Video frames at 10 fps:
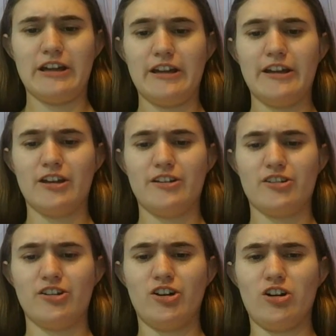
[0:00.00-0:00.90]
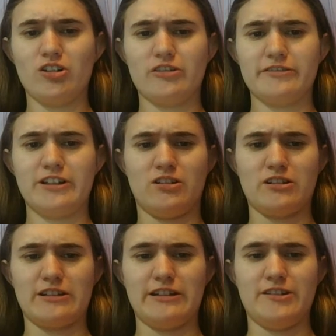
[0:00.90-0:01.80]
Yeah, they're Yong or
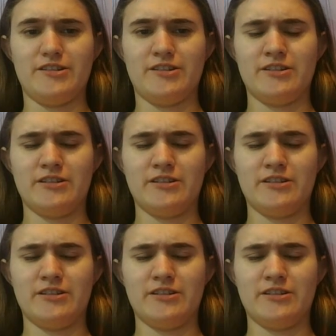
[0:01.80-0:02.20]
Ryong in